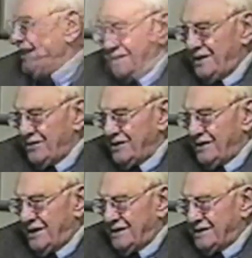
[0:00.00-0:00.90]
Not only
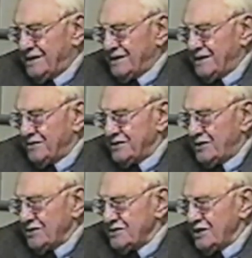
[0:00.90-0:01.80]
that, it was
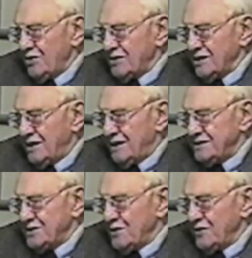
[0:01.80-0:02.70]
always
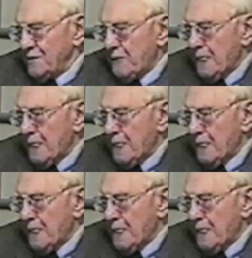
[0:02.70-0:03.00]
localized over